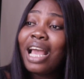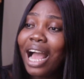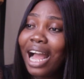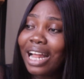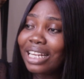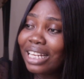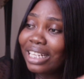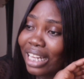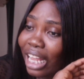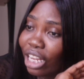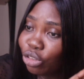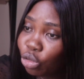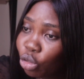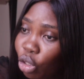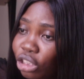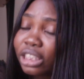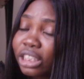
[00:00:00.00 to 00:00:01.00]
and then they are
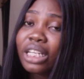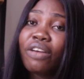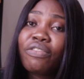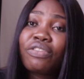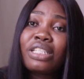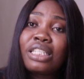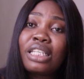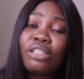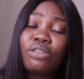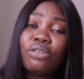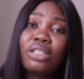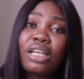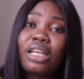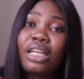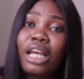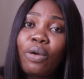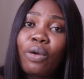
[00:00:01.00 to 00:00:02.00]
judging every single
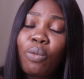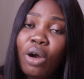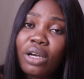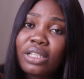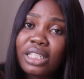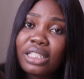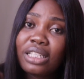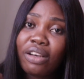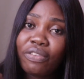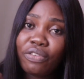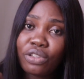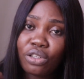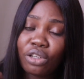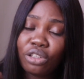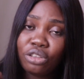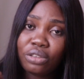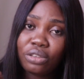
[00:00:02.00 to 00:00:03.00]
girl that walked in there for
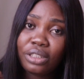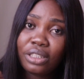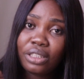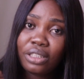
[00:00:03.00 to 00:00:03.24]
surgery.